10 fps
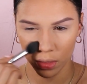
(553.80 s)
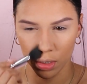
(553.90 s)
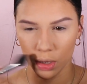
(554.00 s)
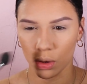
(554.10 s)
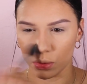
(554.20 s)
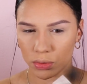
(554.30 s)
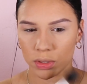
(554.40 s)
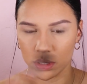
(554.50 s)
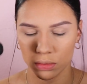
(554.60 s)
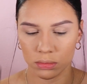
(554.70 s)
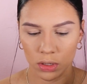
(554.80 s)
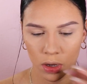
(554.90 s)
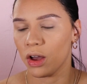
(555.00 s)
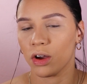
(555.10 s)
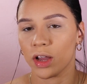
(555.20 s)
nose.
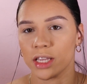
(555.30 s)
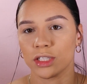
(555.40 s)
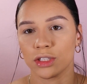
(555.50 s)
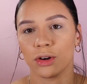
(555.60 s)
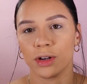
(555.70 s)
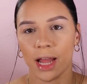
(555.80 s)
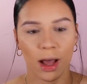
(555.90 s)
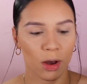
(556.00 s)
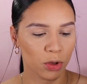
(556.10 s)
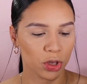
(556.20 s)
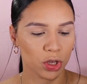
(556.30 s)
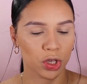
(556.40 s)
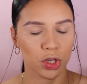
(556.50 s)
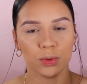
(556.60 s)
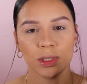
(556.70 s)
Okay, so now
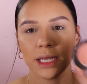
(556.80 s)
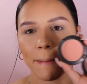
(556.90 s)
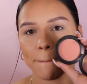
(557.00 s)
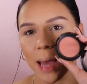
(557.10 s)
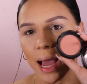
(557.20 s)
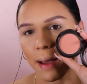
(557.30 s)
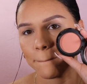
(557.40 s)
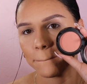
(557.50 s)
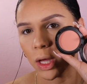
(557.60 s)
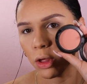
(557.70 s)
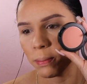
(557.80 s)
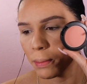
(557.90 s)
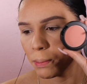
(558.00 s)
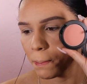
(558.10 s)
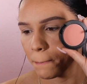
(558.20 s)
using MAC
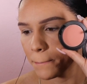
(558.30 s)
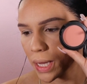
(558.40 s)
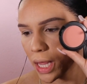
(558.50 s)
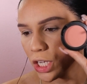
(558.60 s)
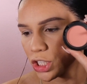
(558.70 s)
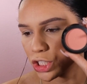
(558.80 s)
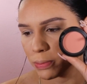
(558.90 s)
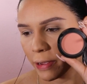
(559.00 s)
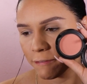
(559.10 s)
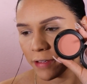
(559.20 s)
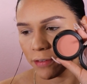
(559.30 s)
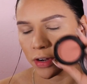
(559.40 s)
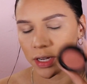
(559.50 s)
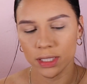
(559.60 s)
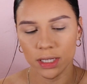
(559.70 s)
Melba blush, my
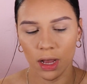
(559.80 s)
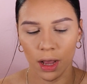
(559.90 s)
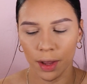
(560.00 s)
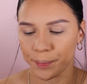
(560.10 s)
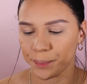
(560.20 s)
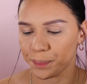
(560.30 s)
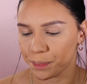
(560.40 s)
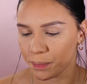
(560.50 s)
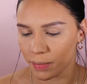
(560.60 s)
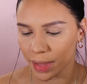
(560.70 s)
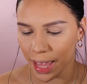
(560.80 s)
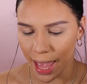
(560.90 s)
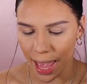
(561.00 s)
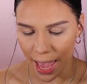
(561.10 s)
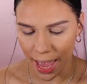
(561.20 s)
favorite. And
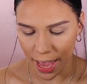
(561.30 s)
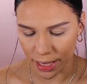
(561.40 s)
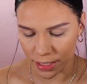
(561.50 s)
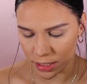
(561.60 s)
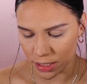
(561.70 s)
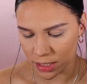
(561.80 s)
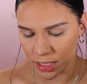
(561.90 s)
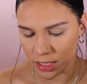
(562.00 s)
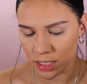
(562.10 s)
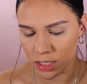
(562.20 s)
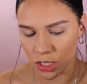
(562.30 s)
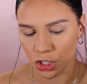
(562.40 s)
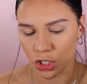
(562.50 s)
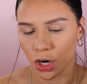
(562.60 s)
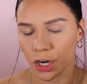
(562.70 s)
this is
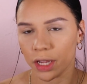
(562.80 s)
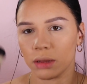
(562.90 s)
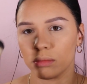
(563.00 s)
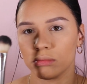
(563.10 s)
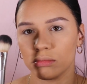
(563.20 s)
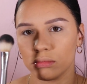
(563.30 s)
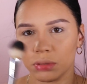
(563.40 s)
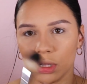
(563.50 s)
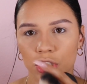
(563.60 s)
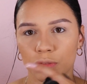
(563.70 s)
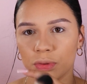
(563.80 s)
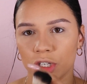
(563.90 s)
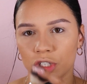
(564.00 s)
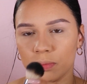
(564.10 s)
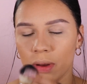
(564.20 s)
a Target blush
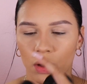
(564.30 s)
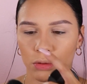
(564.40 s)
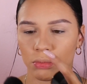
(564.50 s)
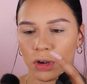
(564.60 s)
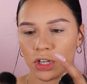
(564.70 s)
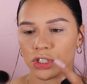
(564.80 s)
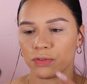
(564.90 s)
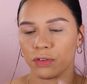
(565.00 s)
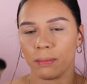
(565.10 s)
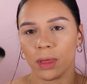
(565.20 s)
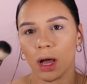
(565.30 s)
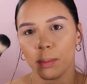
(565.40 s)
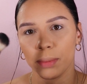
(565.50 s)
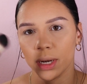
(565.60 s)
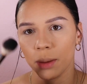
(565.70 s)
brush or powder brush from the
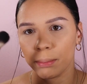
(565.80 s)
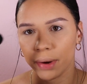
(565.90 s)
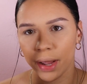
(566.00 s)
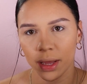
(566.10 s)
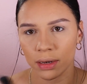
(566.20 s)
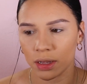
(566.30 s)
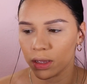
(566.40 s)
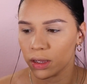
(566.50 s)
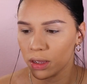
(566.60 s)
Up and Up brand.